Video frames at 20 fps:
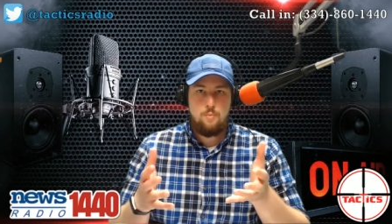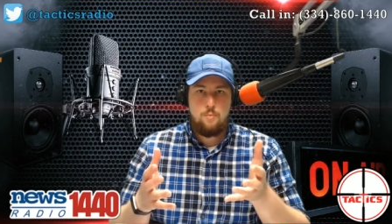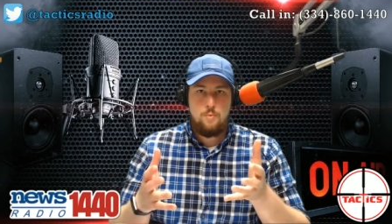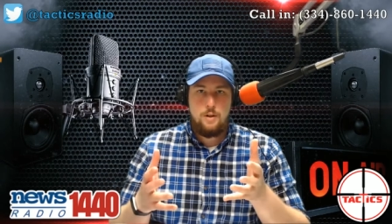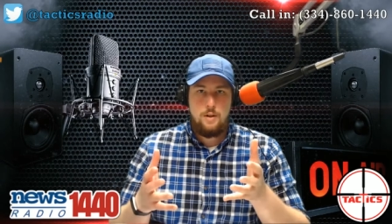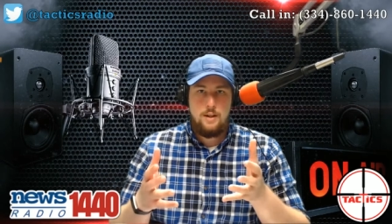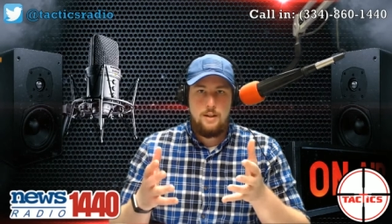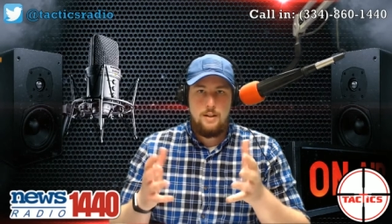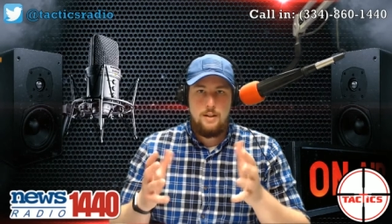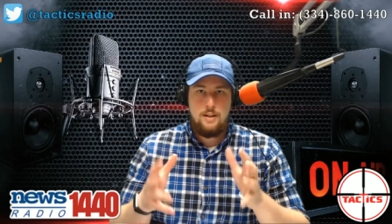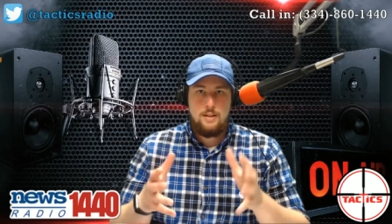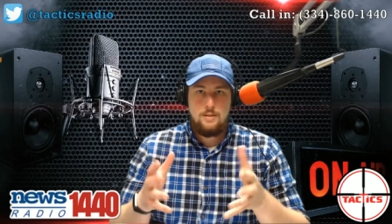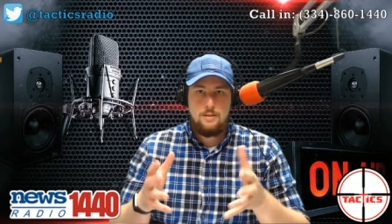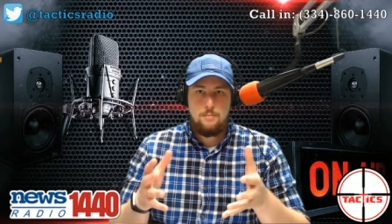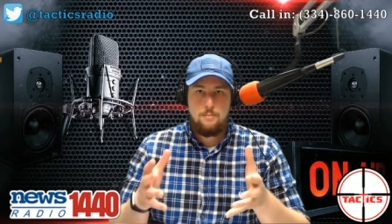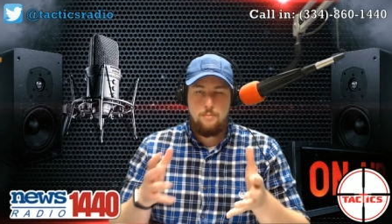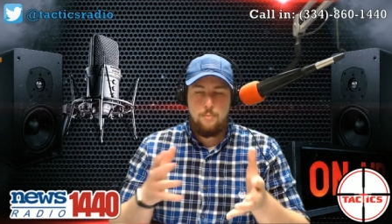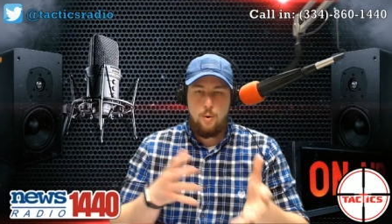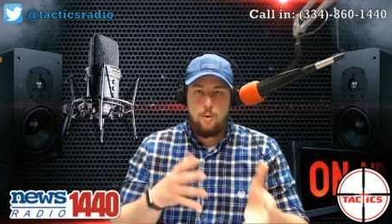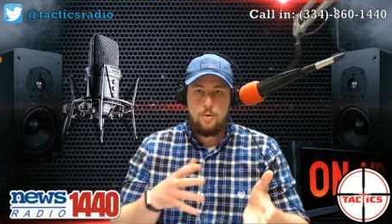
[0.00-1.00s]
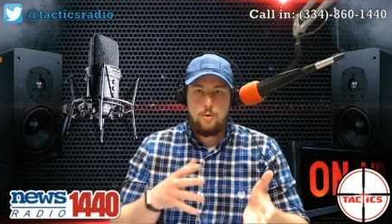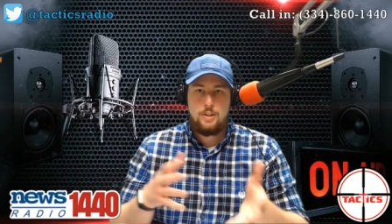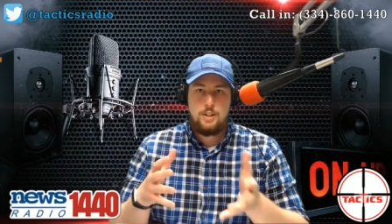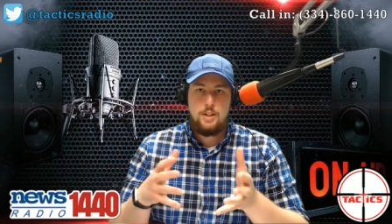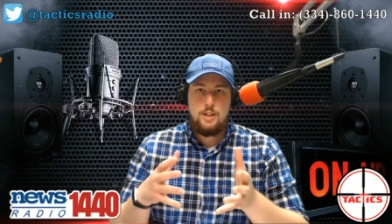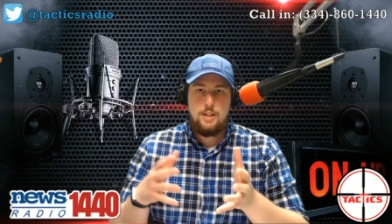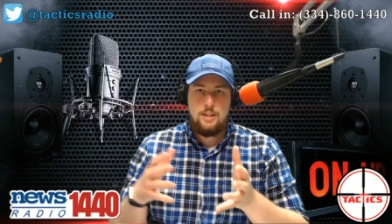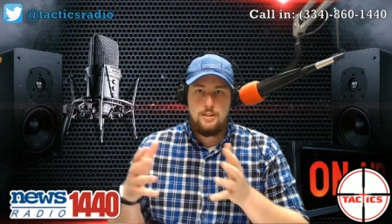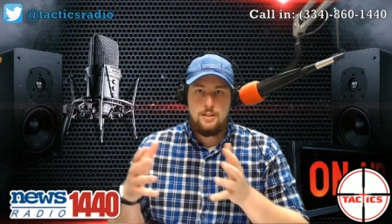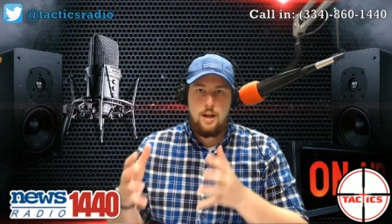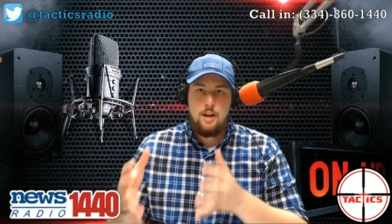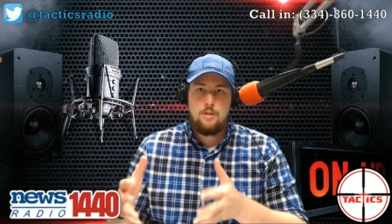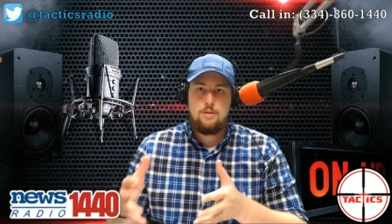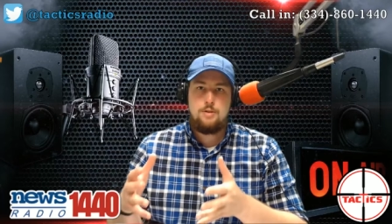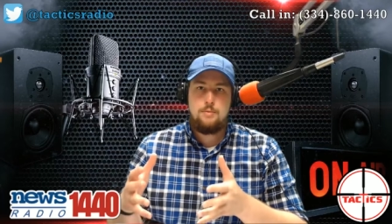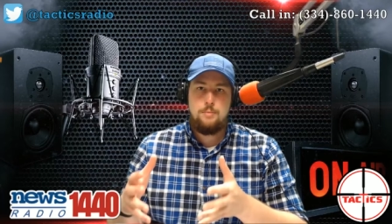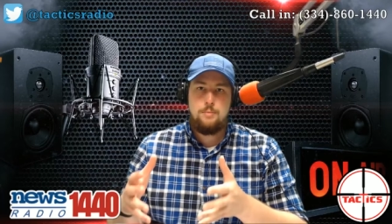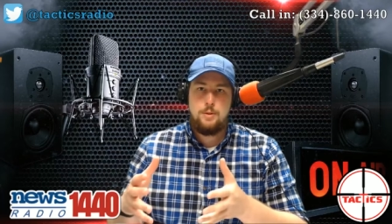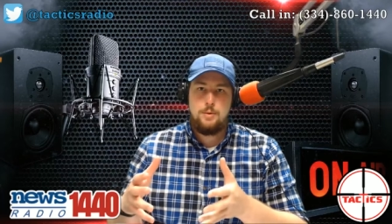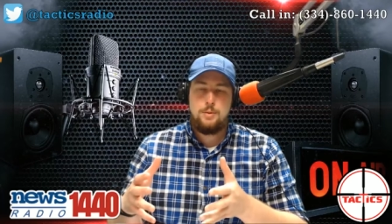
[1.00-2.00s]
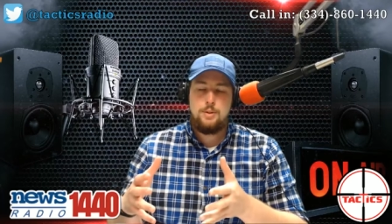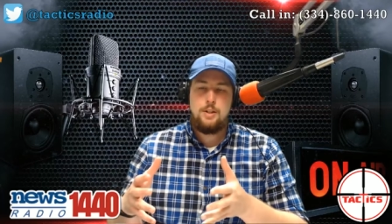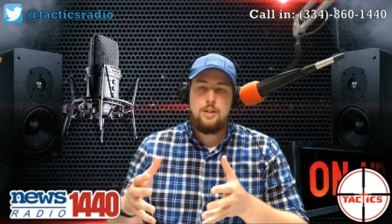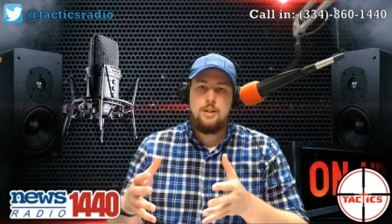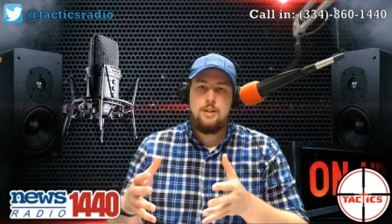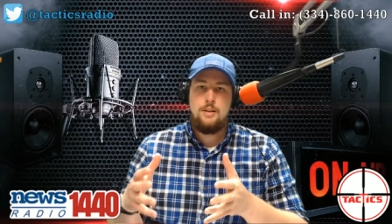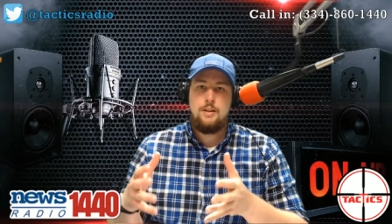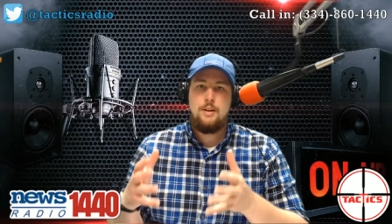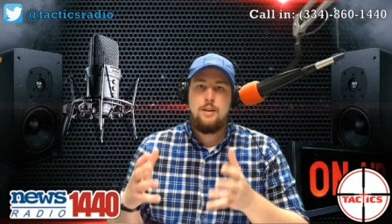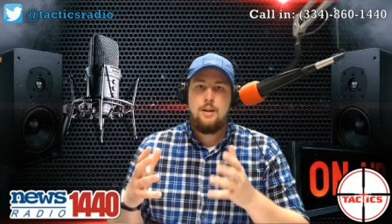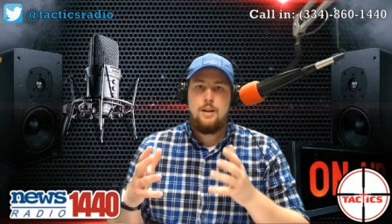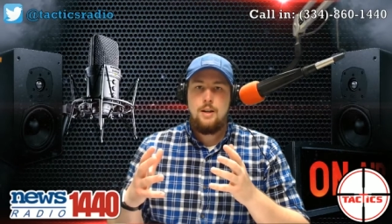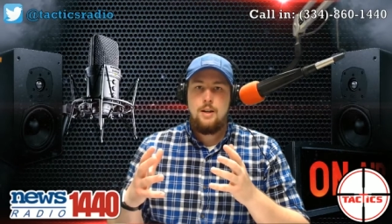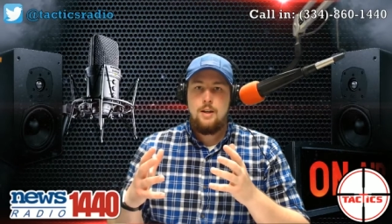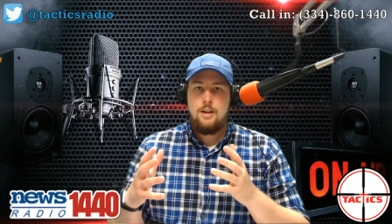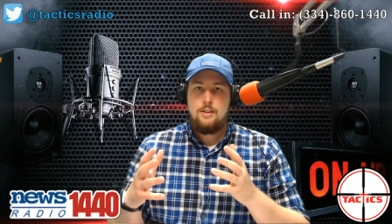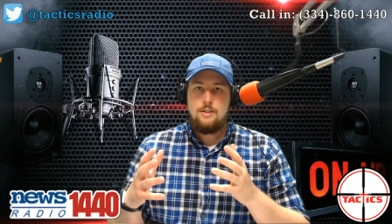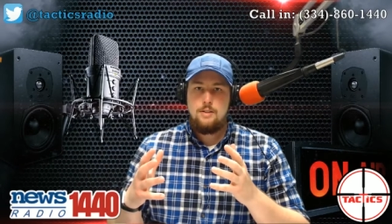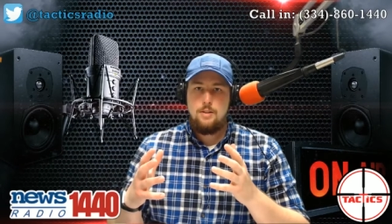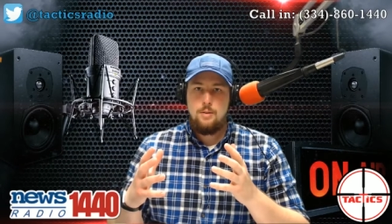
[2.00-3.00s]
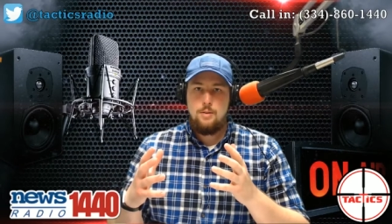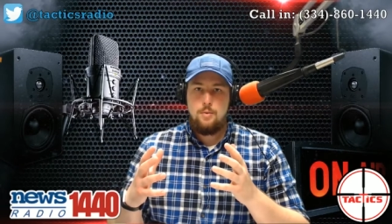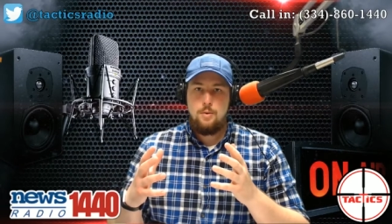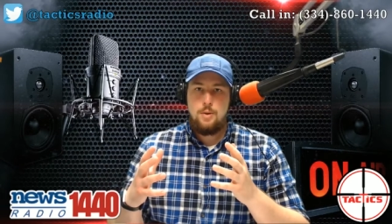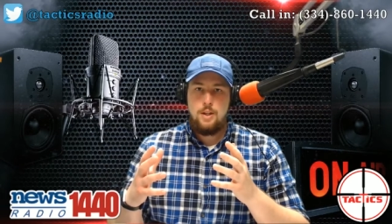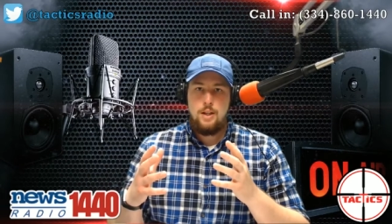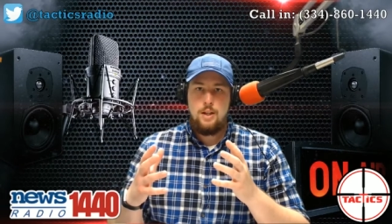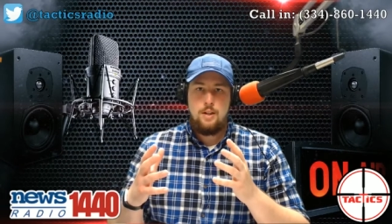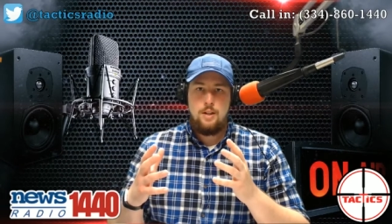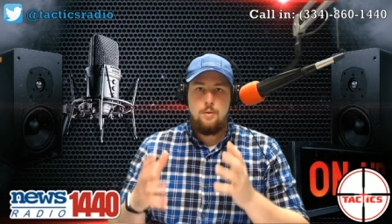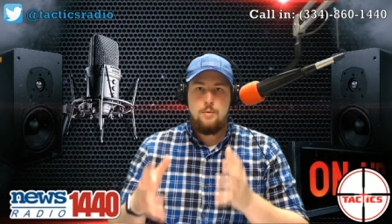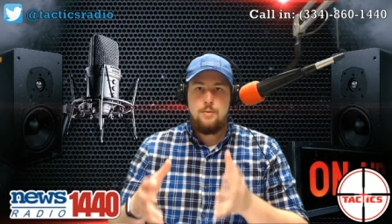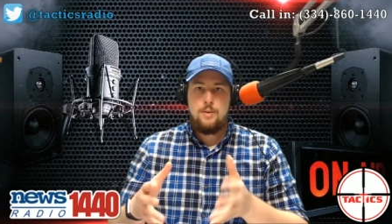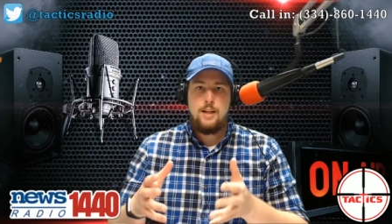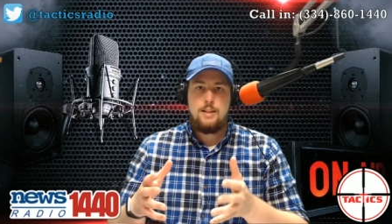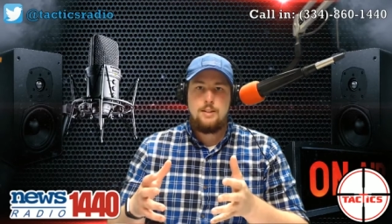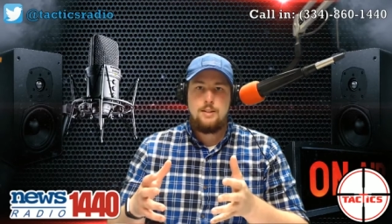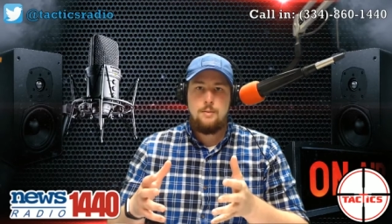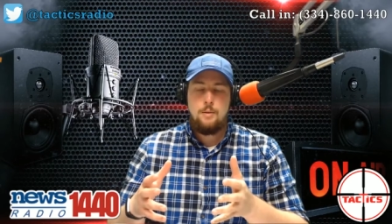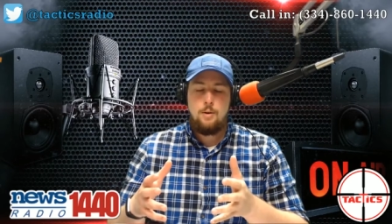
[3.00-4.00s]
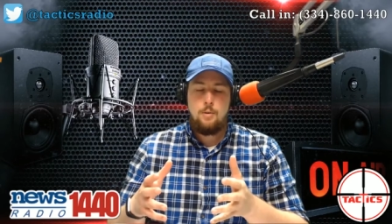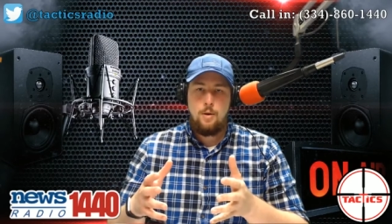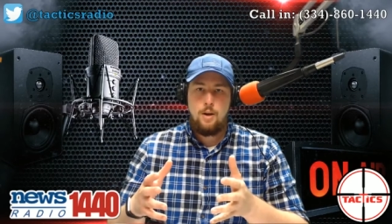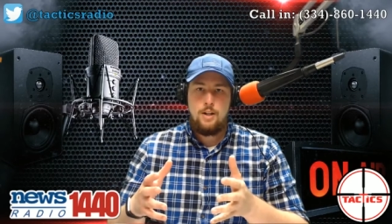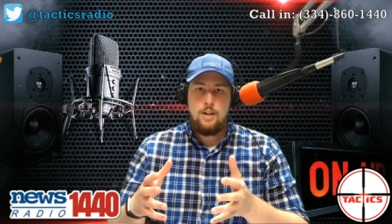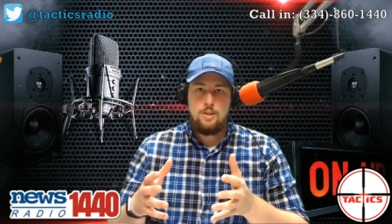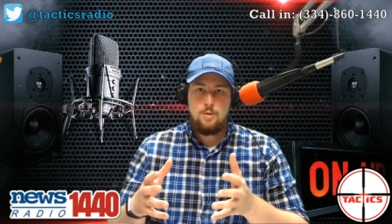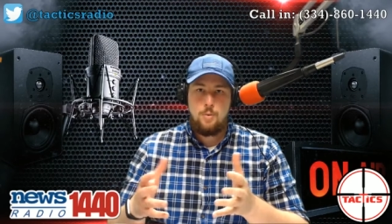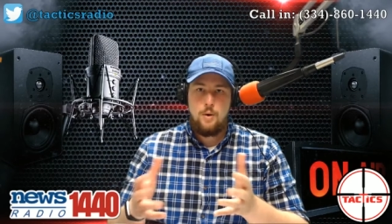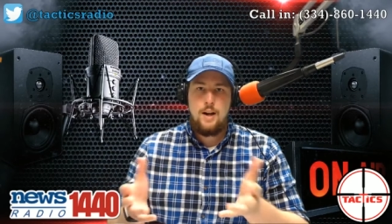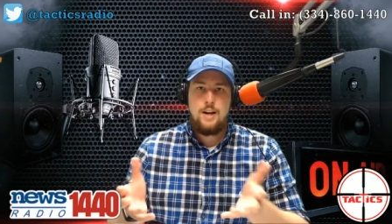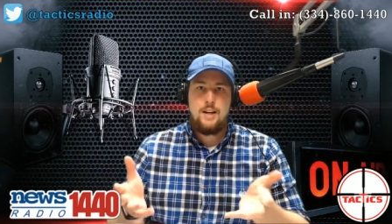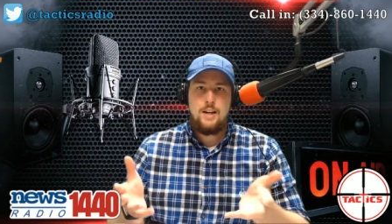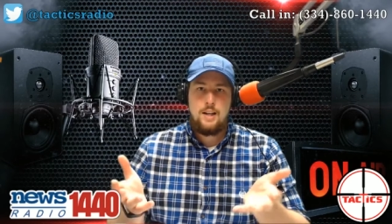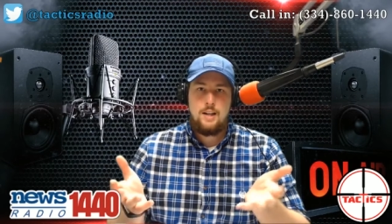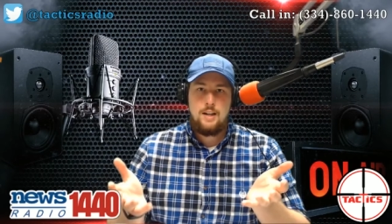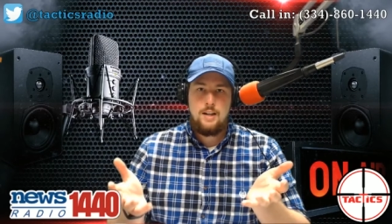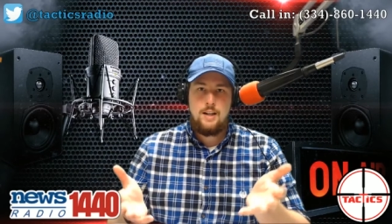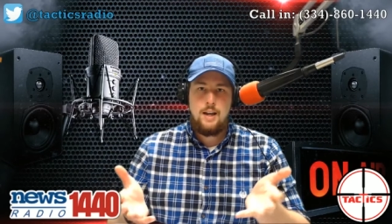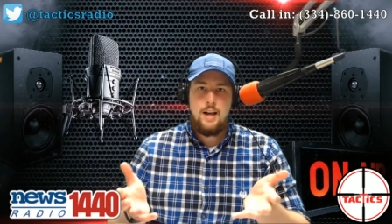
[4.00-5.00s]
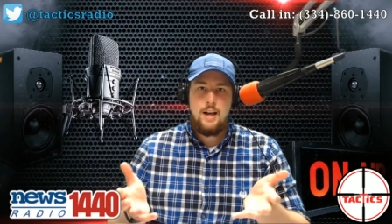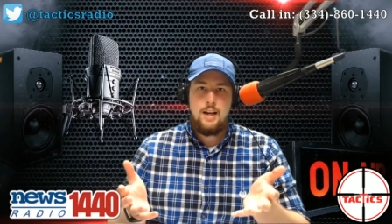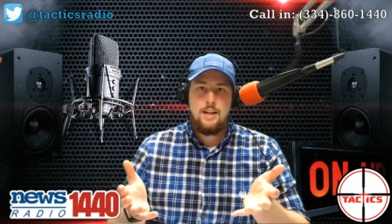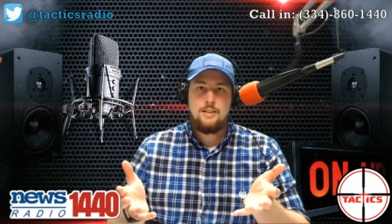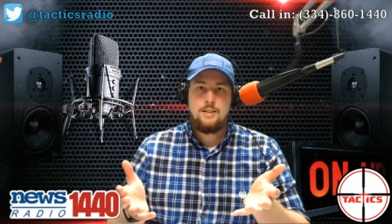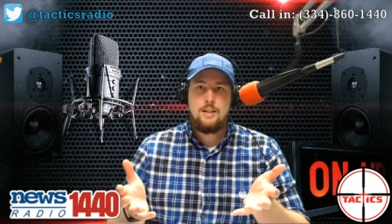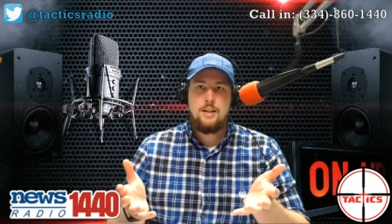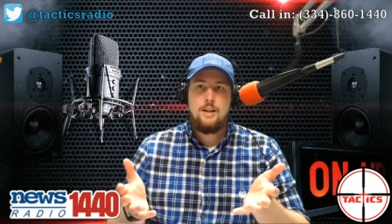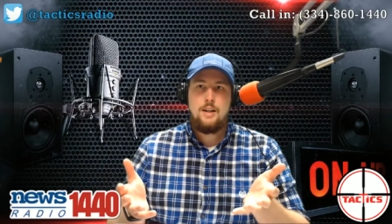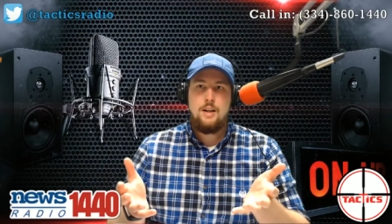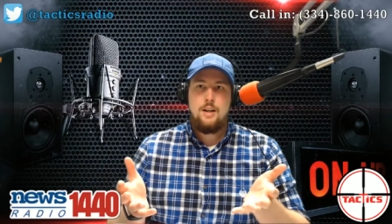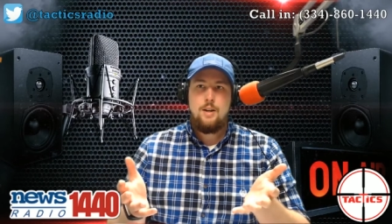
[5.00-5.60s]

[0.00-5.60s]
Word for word: his portion, his contribution to the New Testament, where he's writing at a desk,